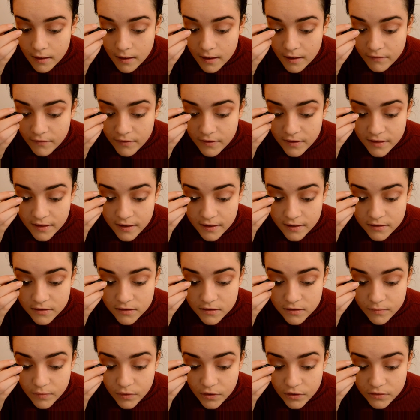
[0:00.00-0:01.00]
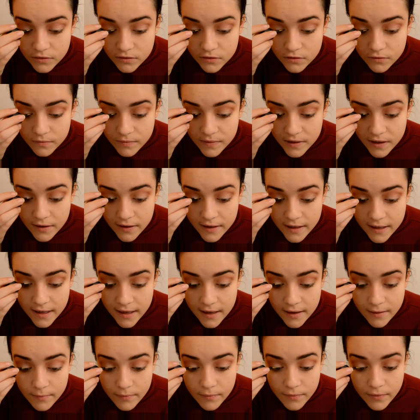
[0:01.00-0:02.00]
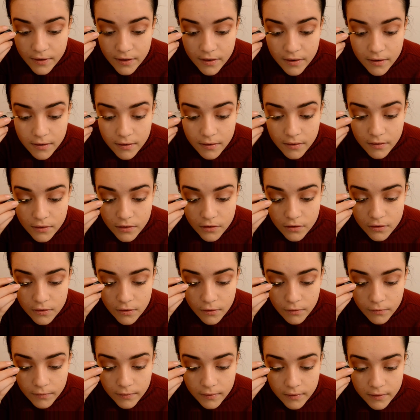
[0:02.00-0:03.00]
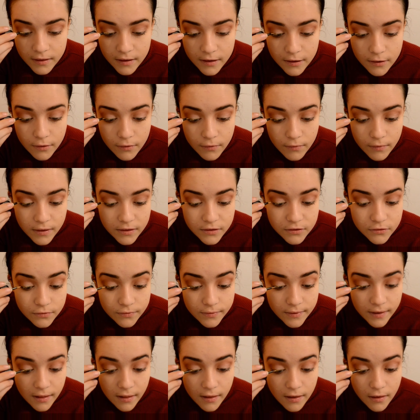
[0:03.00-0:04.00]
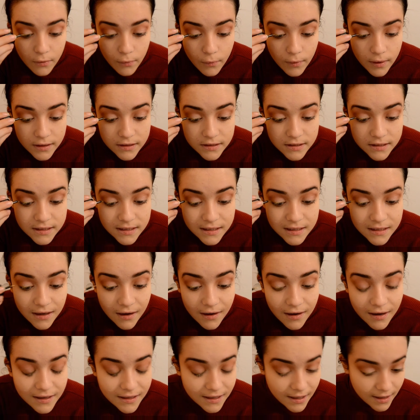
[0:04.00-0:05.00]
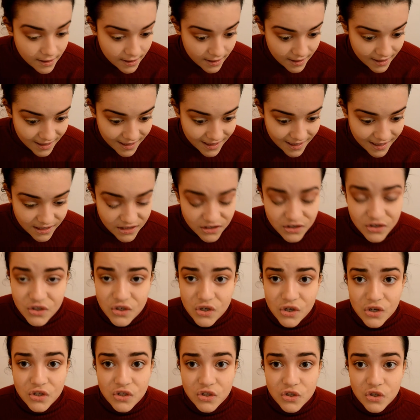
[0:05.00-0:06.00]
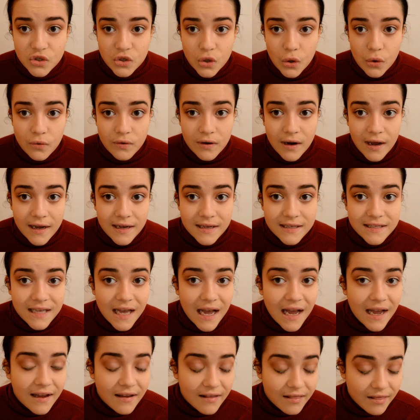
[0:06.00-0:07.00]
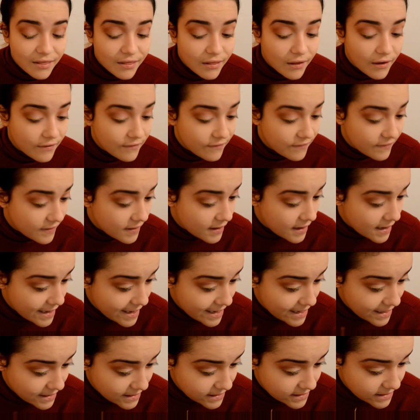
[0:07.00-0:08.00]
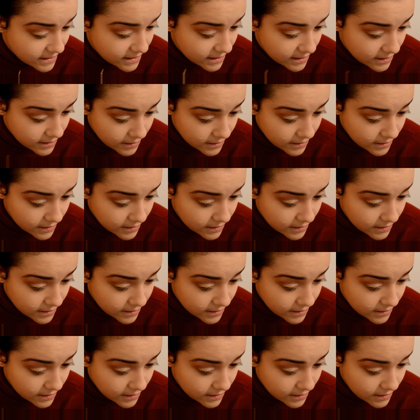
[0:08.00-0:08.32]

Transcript: everything is supposed to be a game, but you don't really know what's real and what's not. It's just so nice. I love it.